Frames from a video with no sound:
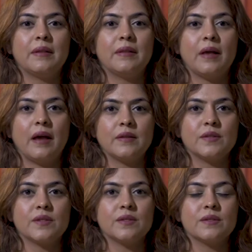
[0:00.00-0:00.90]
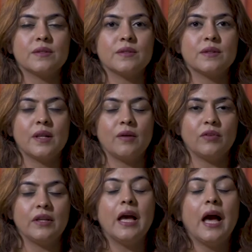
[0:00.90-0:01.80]
Nice,
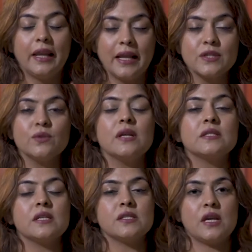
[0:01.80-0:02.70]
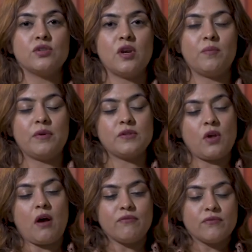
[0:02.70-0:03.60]
lovely. And as soon as the state tapers
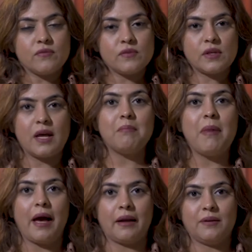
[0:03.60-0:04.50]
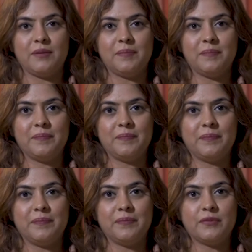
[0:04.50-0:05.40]
off, come back
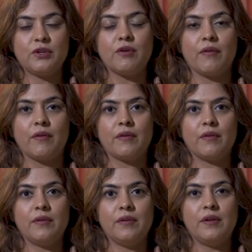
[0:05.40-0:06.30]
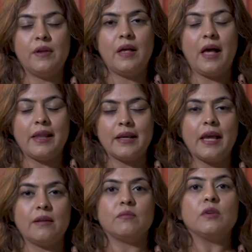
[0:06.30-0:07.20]
here. And
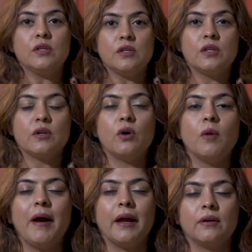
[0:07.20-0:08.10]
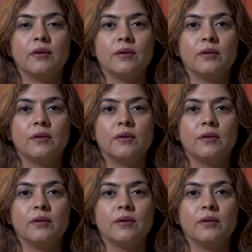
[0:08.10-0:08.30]
again, go back.